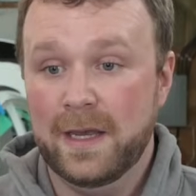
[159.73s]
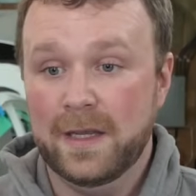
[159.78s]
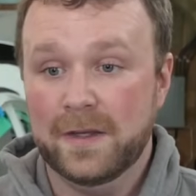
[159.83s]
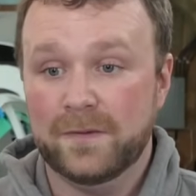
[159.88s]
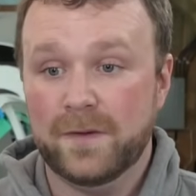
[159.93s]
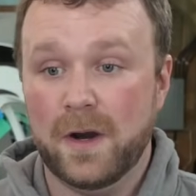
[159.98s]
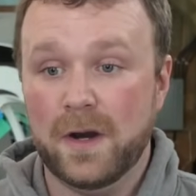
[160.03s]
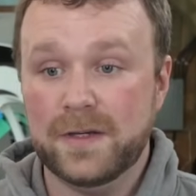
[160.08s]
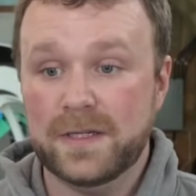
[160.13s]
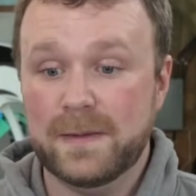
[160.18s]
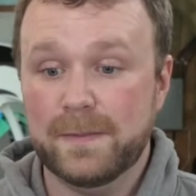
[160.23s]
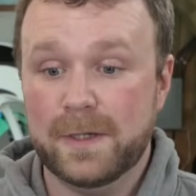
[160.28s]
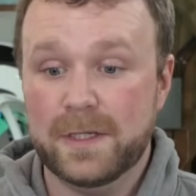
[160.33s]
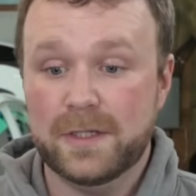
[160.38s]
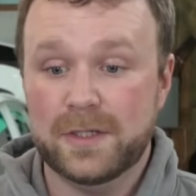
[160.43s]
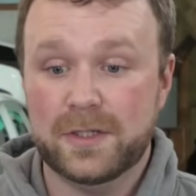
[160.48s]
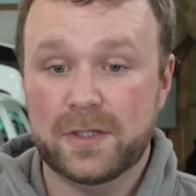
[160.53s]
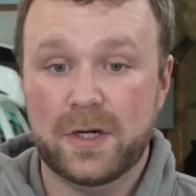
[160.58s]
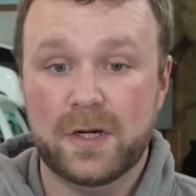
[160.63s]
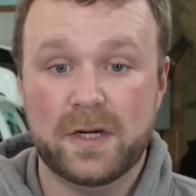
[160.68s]
As far as I'm
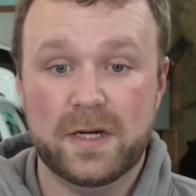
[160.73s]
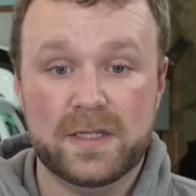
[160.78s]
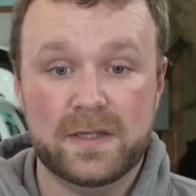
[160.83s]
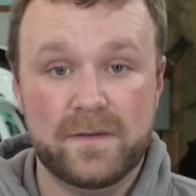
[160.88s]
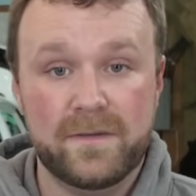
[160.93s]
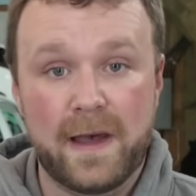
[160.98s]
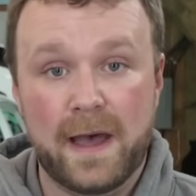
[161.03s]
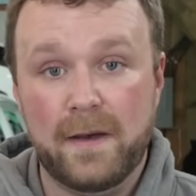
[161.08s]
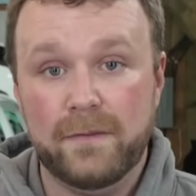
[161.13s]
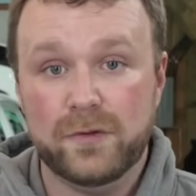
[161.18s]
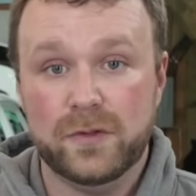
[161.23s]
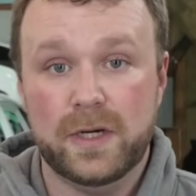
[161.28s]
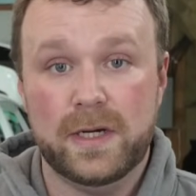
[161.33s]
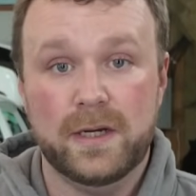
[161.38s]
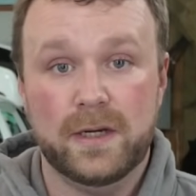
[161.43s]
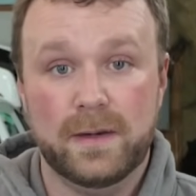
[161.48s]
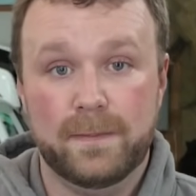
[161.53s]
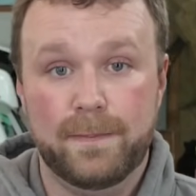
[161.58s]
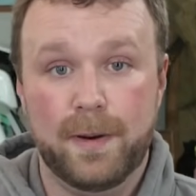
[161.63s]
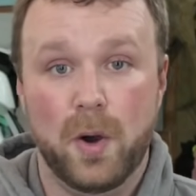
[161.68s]
concerned, it's a valve
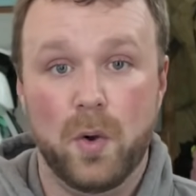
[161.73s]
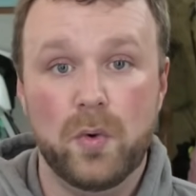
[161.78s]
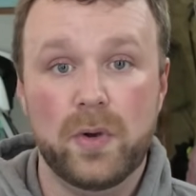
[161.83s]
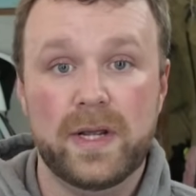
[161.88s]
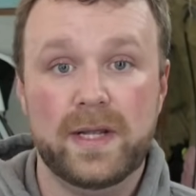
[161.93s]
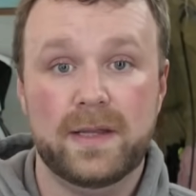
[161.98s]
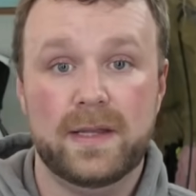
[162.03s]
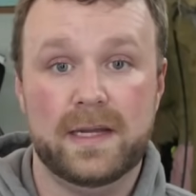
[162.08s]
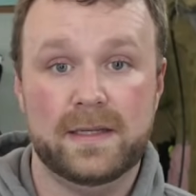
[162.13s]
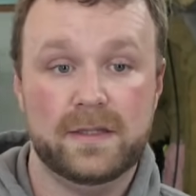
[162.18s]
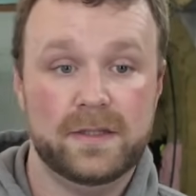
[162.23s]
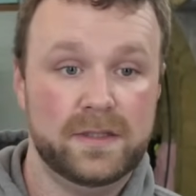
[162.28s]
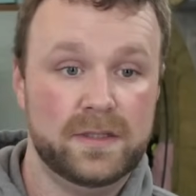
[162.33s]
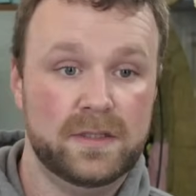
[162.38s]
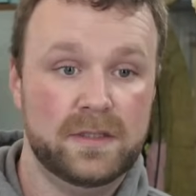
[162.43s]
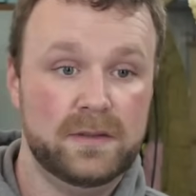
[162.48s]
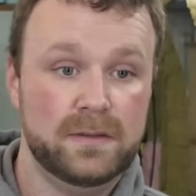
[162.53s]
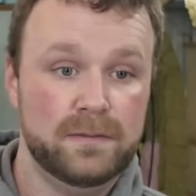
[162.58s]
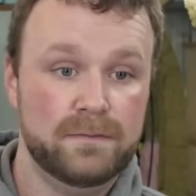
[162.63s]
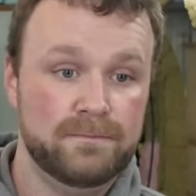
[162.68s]
train component
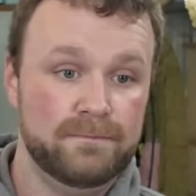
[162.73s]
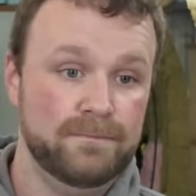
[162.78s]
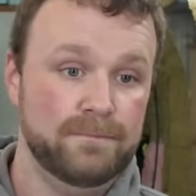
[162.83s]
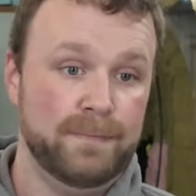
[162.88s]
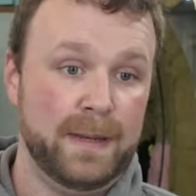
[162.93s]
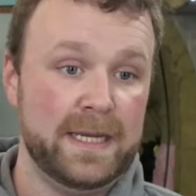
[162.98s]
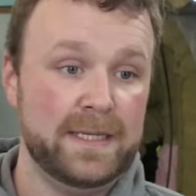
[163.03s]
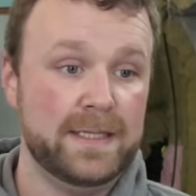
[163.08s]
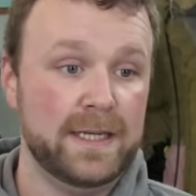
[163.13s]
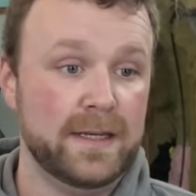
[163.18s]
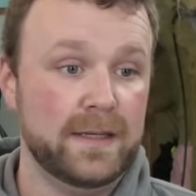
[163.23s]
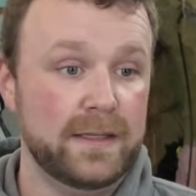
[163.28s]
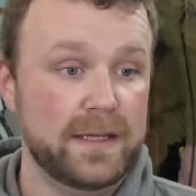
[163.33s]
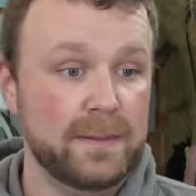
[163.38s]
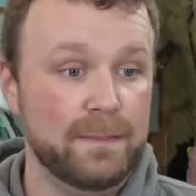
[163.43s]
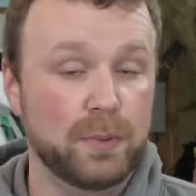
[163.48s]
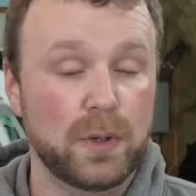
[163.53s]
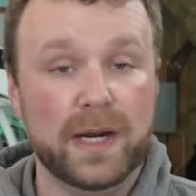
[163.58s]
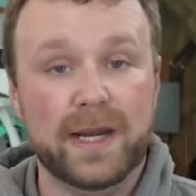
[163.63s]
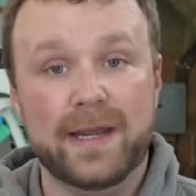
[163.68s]
that's
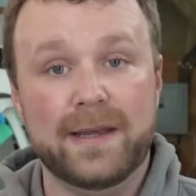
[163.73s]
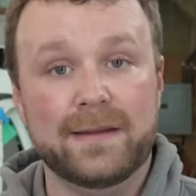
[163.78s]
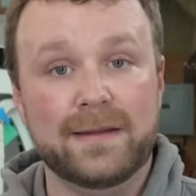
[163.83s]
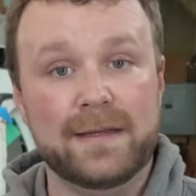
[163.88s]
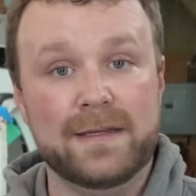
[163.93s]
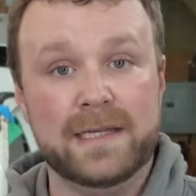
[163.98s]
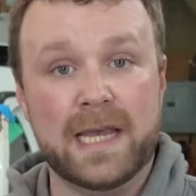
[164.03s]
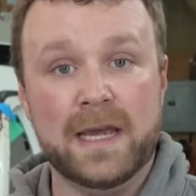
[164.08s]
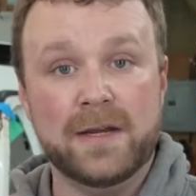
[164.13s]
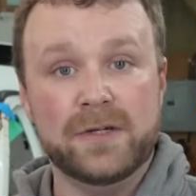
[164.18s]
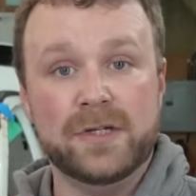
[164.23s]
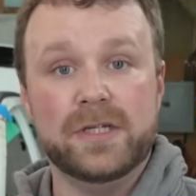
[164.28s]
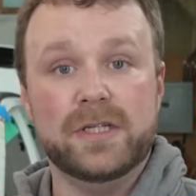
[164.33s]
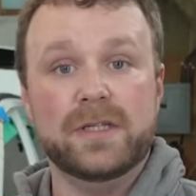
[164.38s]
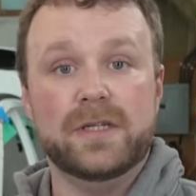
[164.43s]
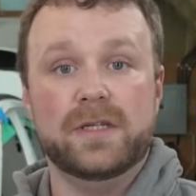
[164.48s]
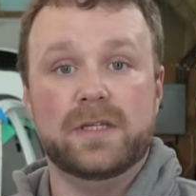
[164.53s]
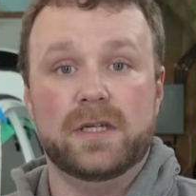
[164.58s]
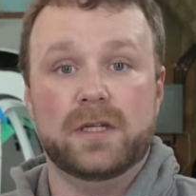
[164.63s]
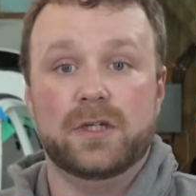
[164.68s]
basically bricking these
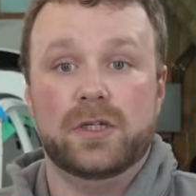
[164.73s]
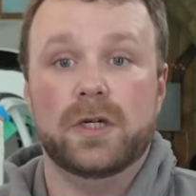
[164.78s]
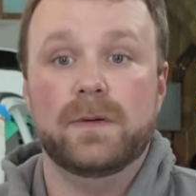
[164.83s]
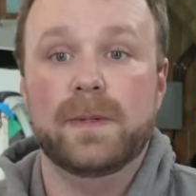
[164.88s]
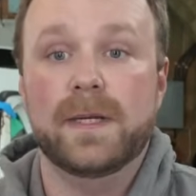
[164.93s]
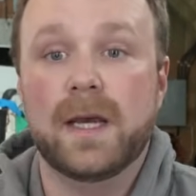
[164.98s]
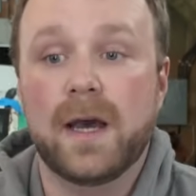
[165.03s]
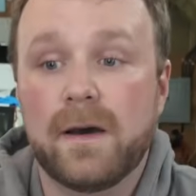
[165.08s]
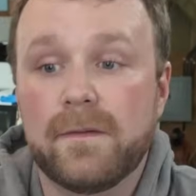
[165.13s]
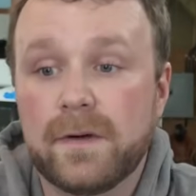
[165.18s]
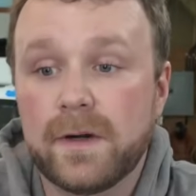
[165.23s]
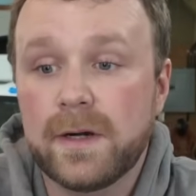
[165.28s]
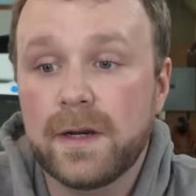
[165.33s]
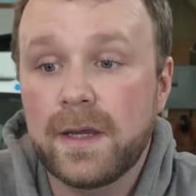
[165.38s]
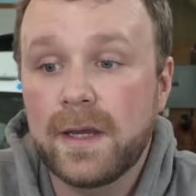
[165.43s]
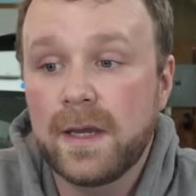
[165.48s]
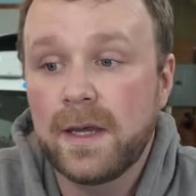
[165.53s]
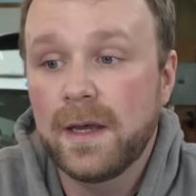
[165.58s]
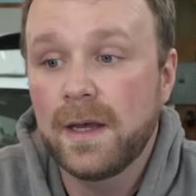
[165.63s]
engines. It should be covered.